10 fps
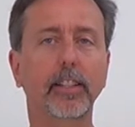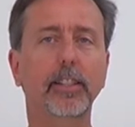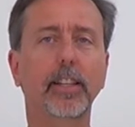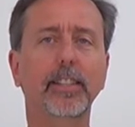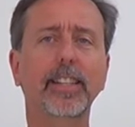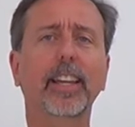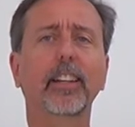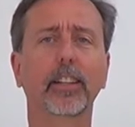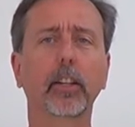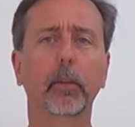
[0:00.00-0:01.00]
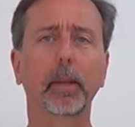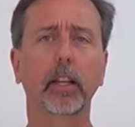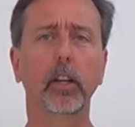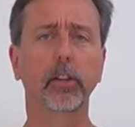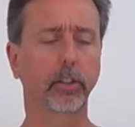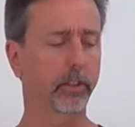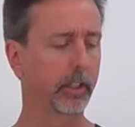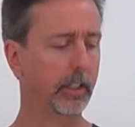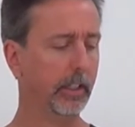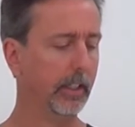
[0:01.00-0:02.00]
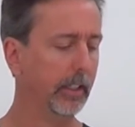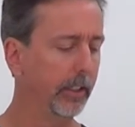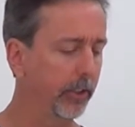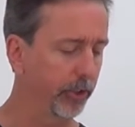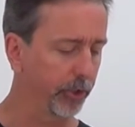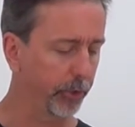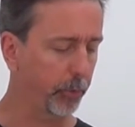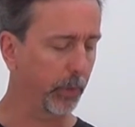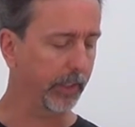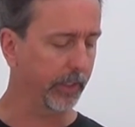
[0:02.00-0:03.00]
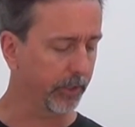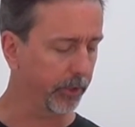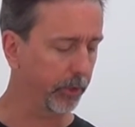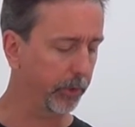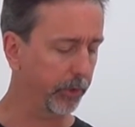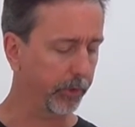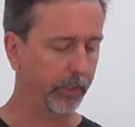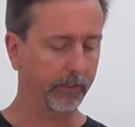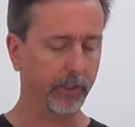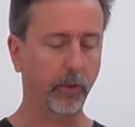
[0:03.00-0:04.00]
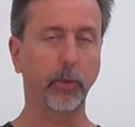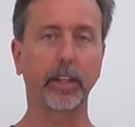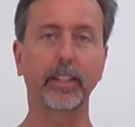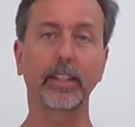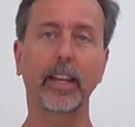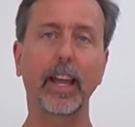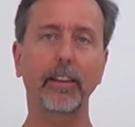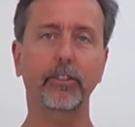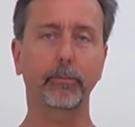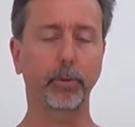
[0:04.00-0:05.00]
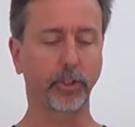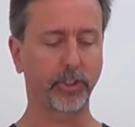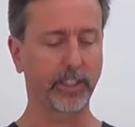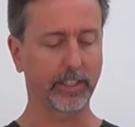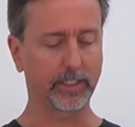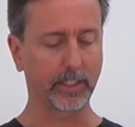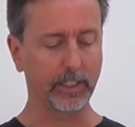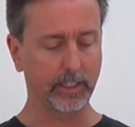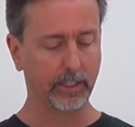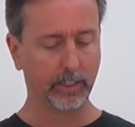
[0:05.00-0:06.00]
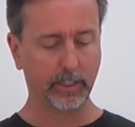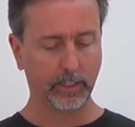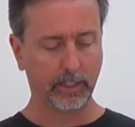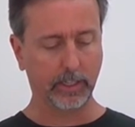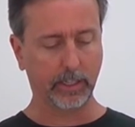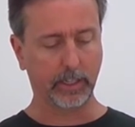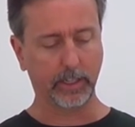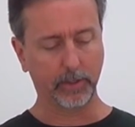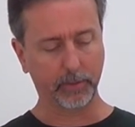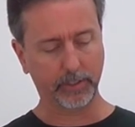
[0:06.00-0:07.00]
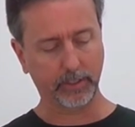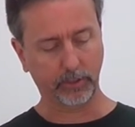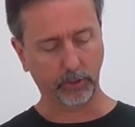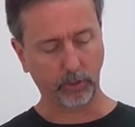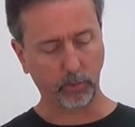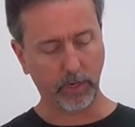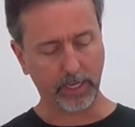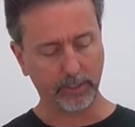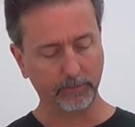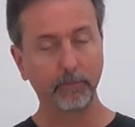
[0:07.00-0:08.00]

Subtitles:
this was taking a little bit longer to juice with this juicer, even though I didn't have to push things in. It still took a while